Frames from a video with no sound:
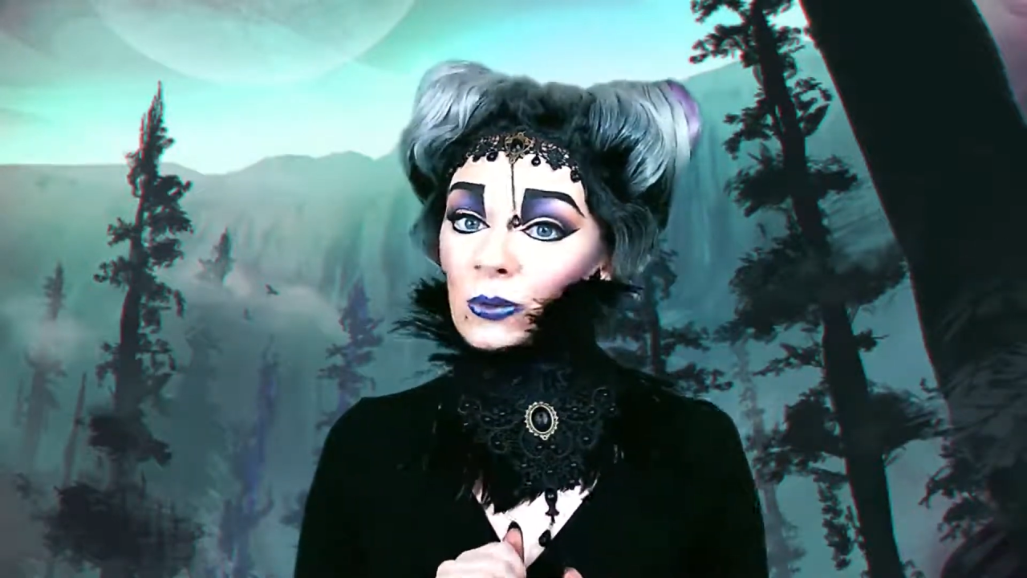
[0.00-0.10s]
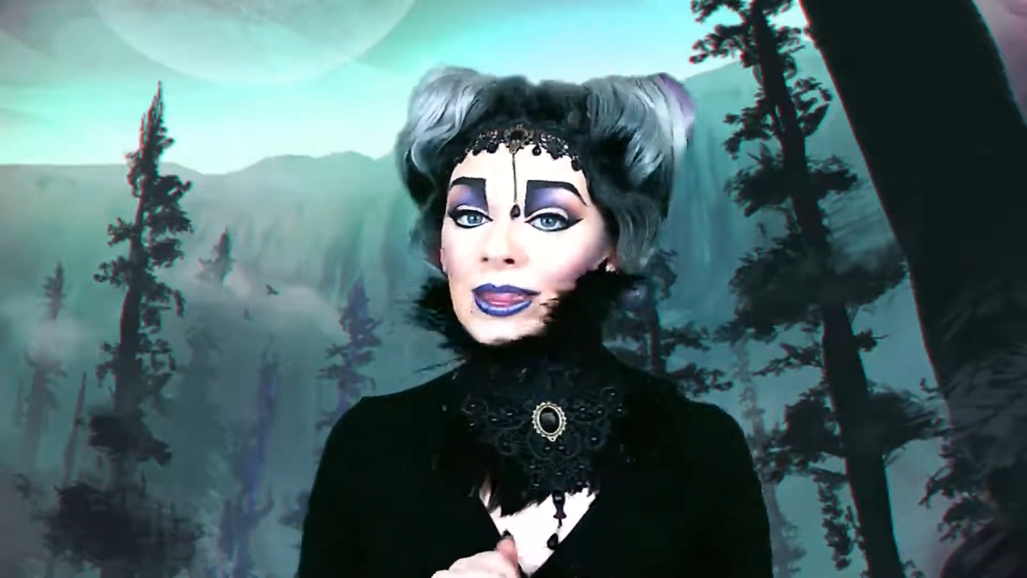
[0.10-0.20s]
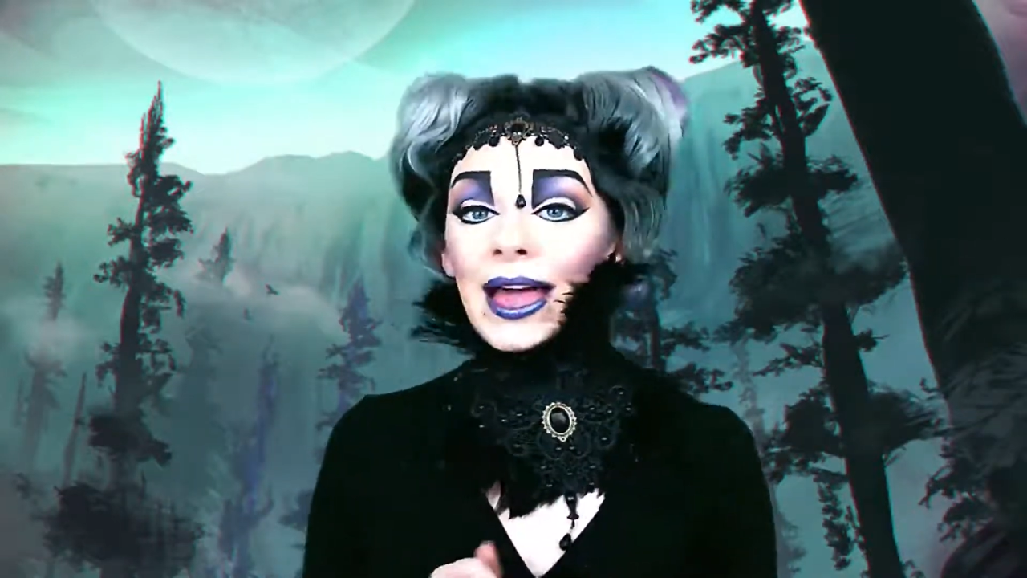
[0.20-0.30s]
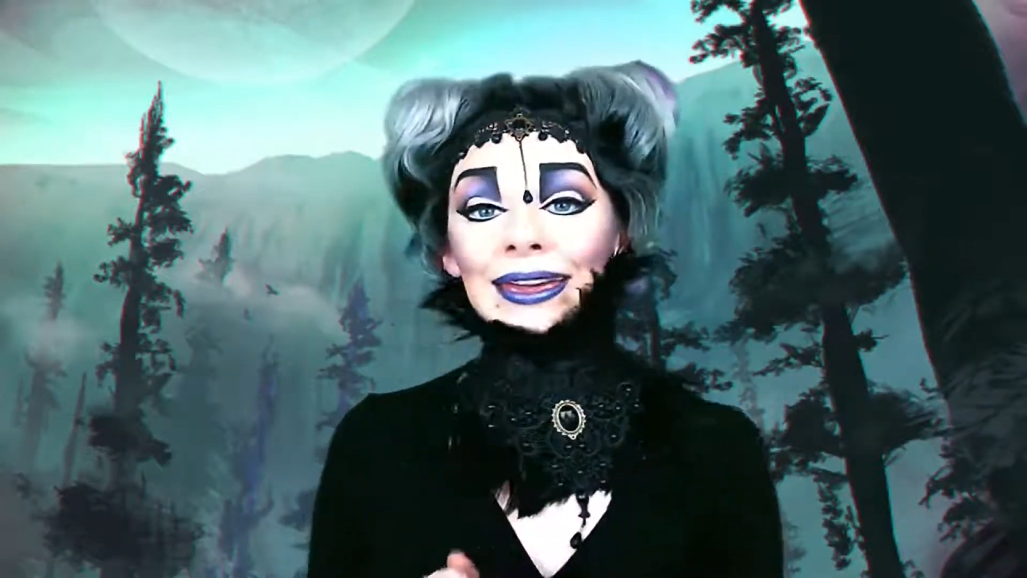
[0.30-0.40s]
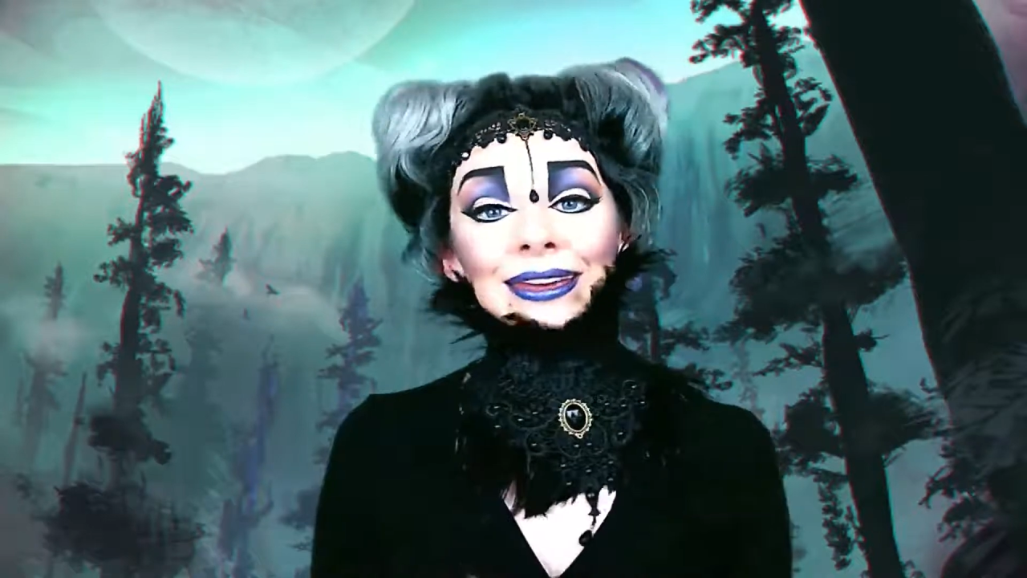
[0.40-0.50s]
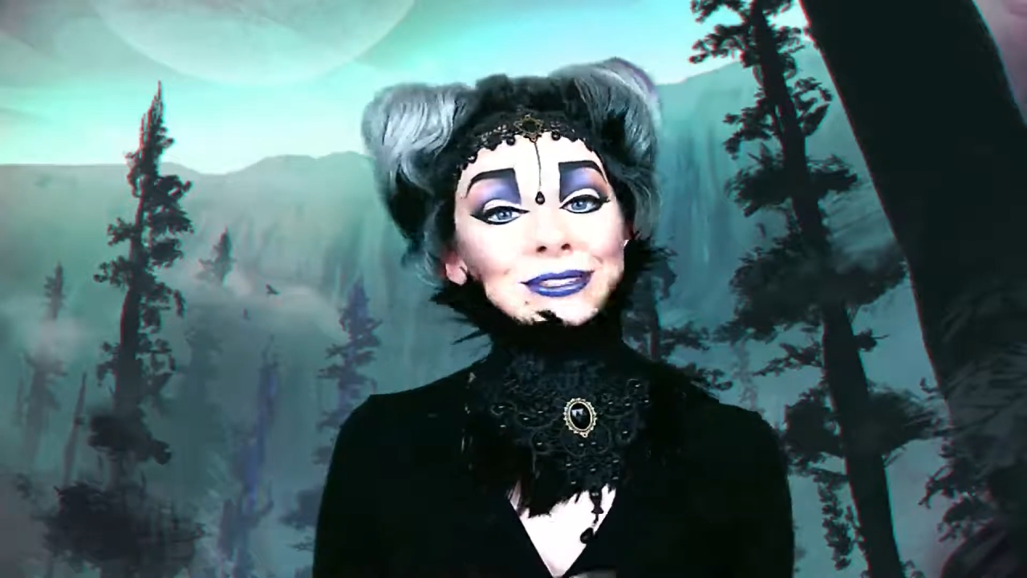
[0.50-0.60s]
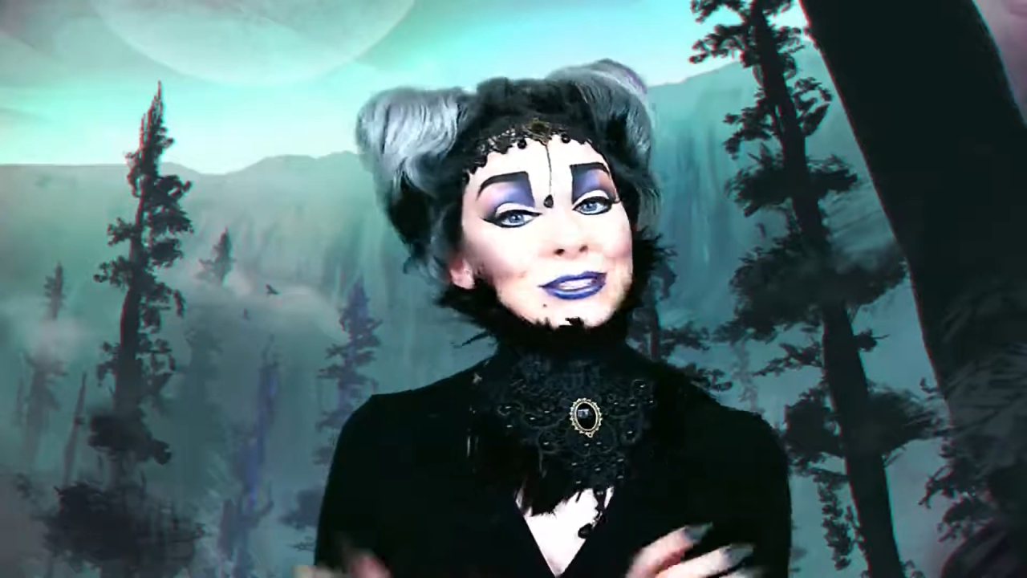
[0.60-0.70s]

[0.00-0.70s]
Well, I can